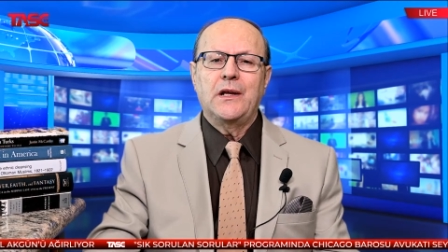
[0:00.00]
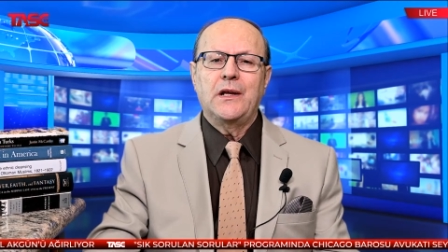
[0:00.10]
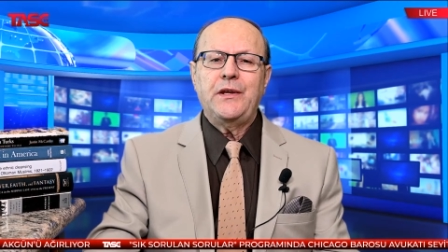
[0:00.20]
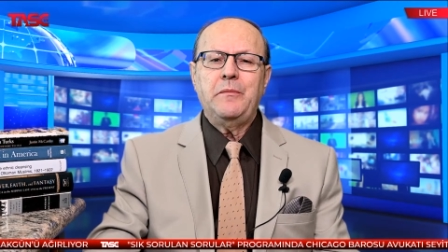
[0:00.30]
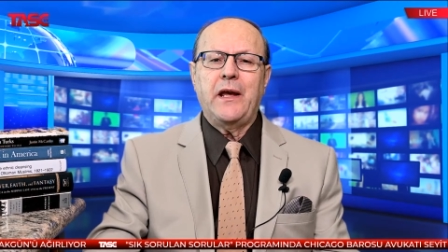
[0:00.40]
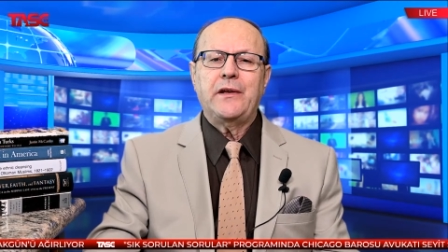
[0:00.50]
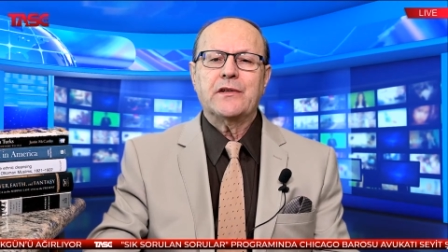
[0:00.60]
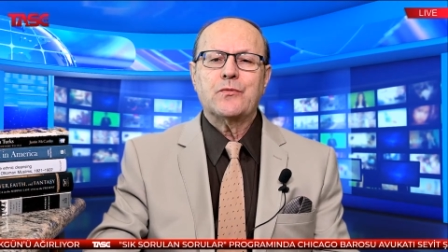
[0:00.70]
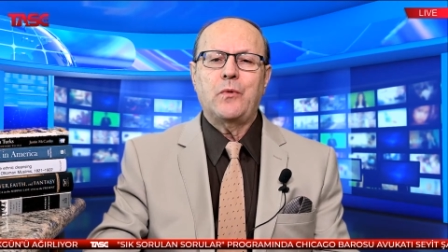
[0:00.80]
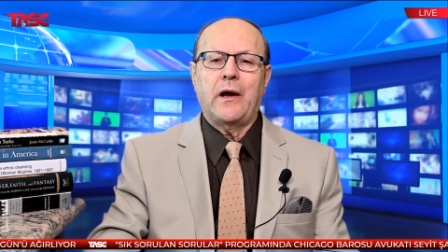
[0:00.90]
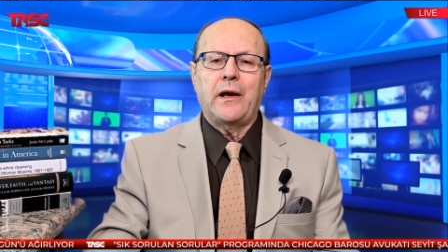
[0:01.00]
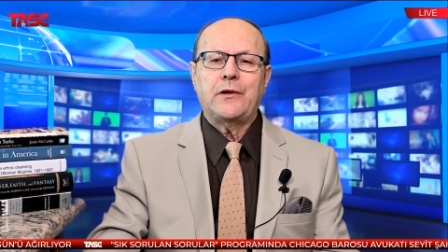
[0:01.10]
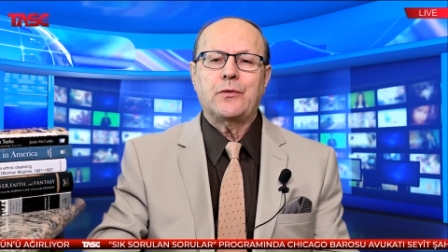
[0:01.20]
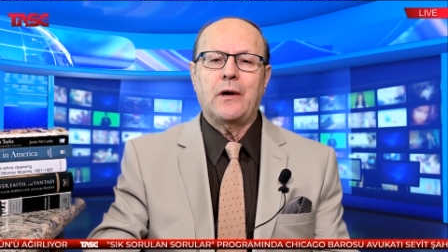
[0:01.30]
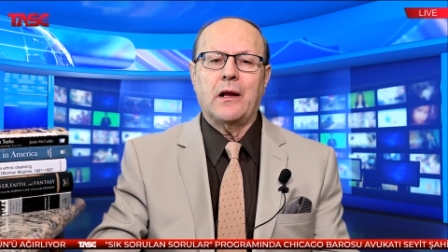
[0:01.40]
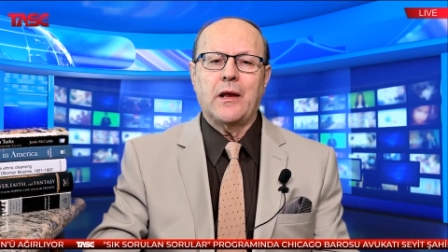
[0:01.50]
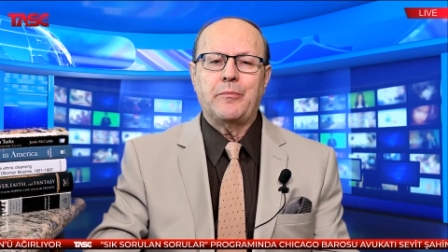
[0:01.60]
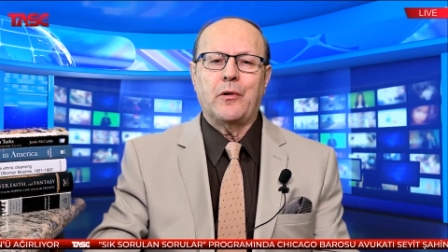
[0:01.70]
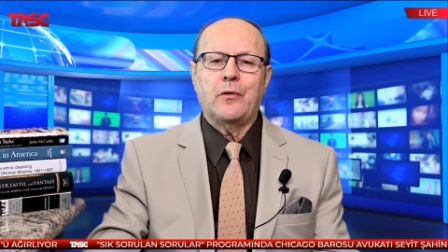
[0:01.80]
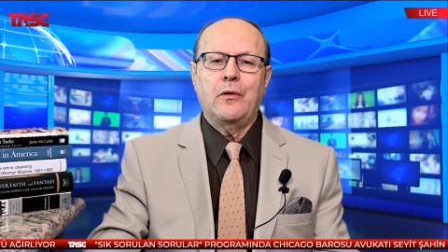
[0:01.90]
he made his way to
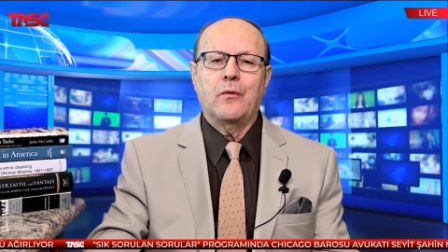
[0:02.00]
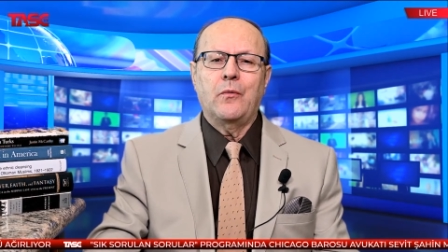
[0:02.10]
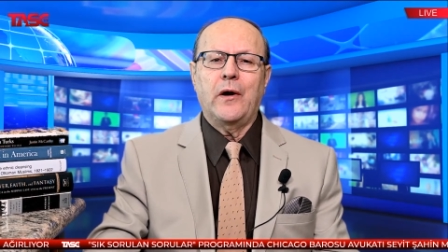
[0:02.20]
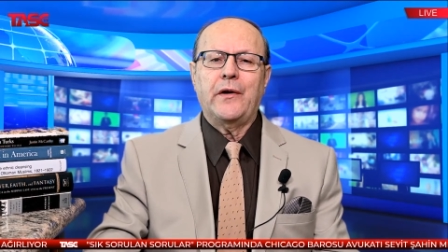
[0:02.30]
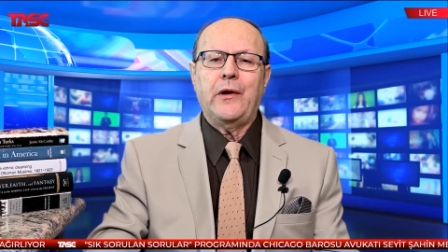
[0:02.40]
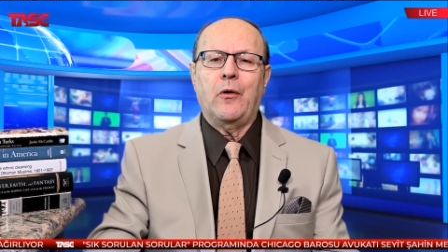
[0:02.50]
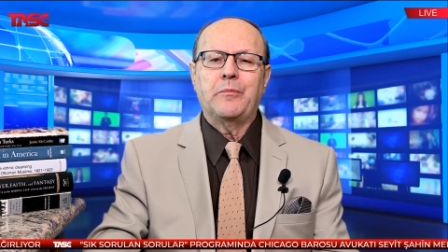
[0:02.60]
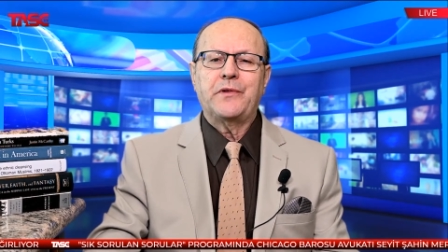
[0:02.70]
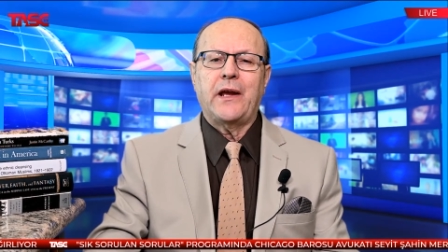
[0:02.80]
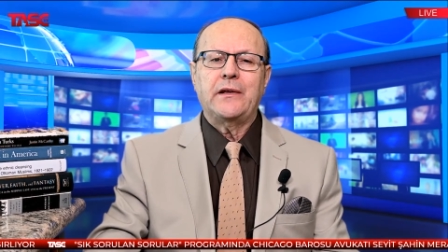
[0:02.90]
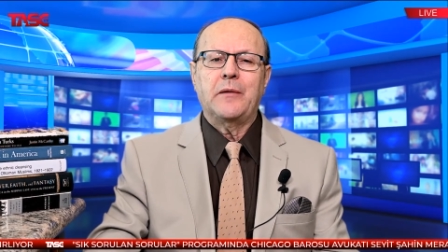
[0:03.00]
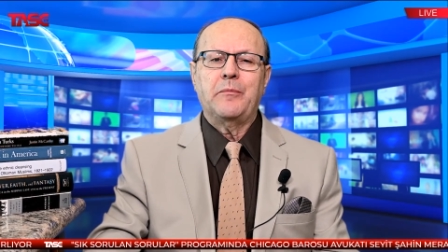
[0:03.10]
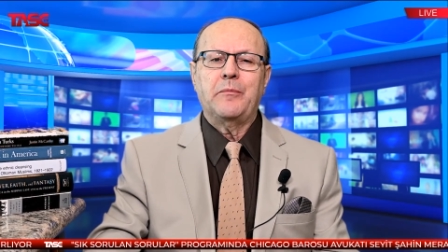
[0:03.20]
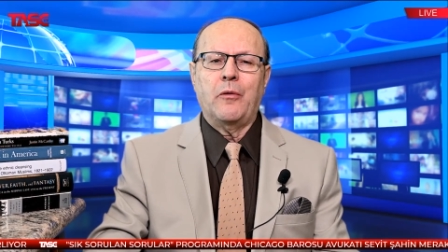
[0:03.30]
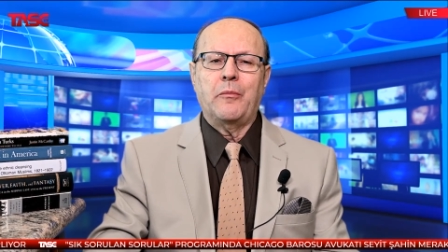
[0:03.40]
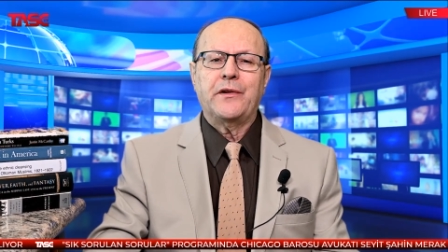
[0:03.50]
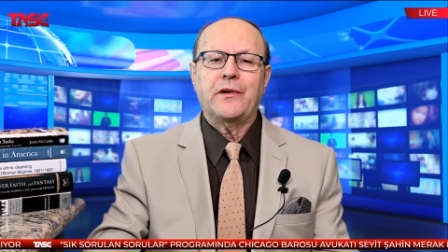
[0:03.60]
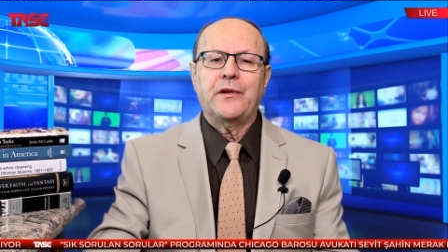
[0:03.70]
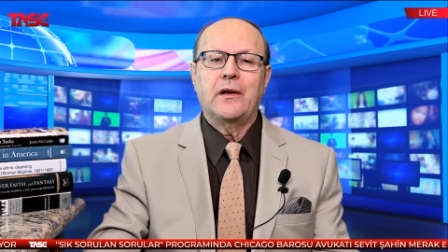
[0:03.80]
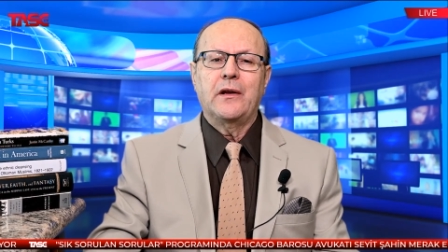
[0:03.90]
Aleppo, where he obtained a
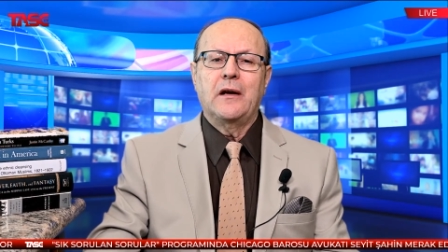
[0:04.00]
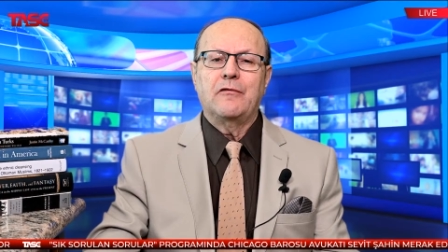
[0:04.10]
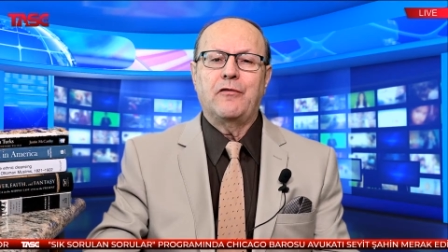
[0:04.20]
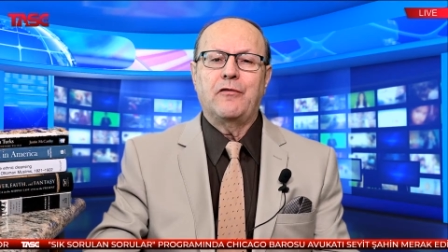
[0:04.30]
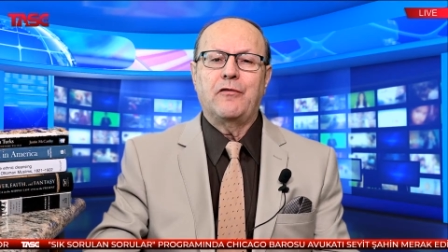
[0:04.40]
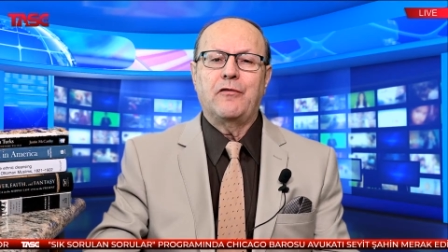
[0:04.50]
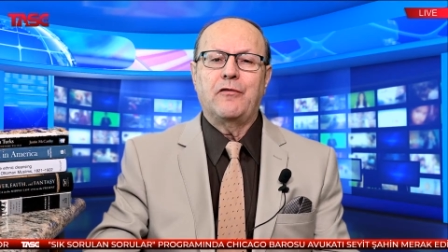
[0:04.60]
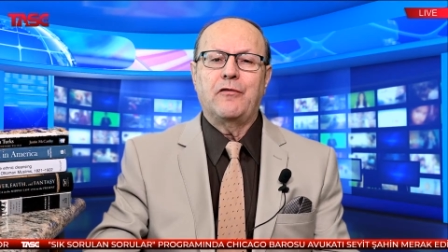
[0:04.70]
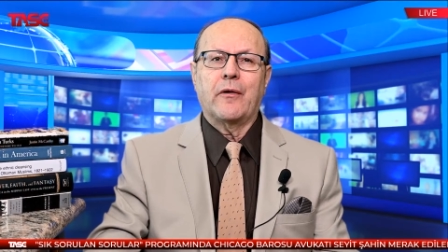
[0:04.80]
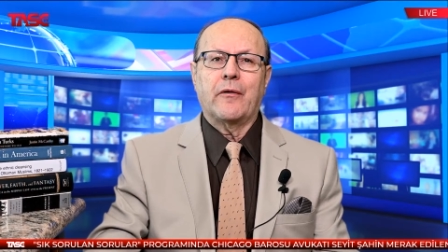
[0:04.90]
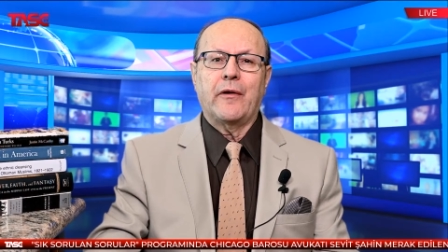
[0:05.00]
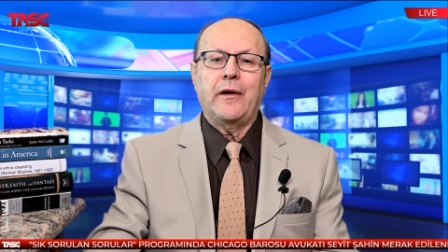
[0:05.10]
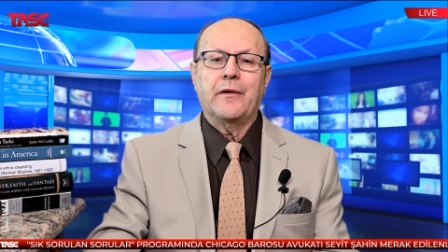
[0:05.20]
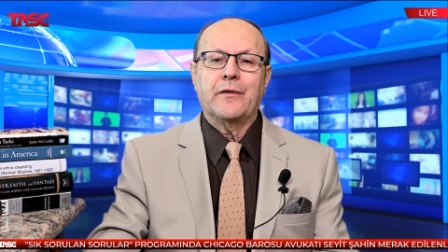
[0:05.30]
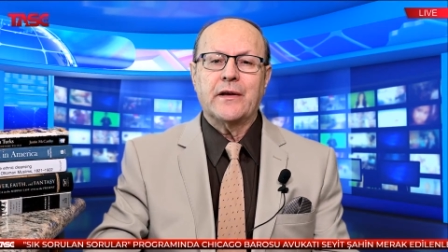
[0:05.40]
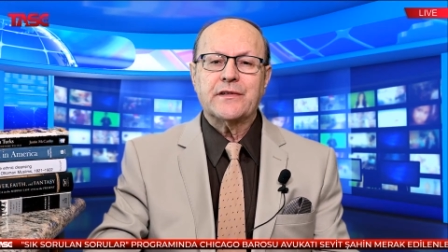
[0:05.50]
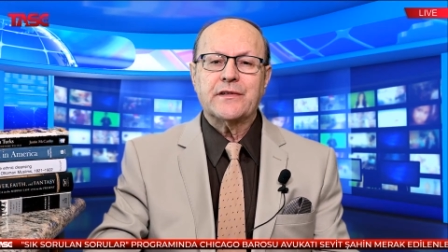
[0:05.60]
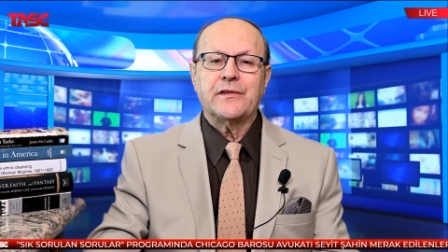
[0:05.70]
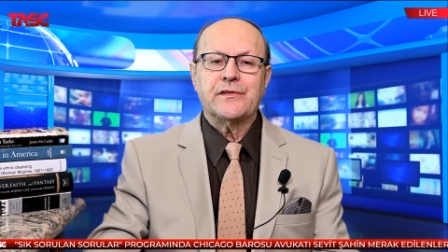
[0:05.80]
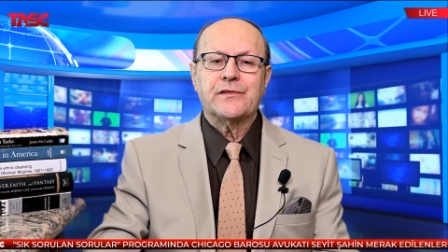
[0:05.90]
permit for temporary
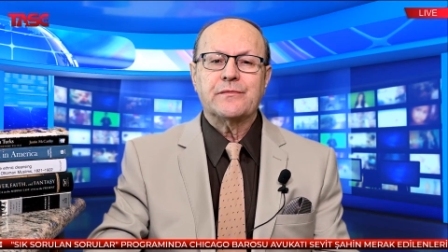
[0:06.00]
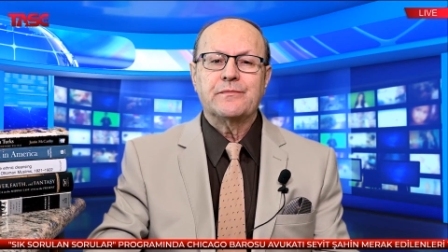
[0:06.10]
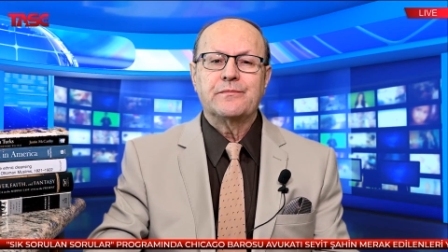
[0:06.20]
residence.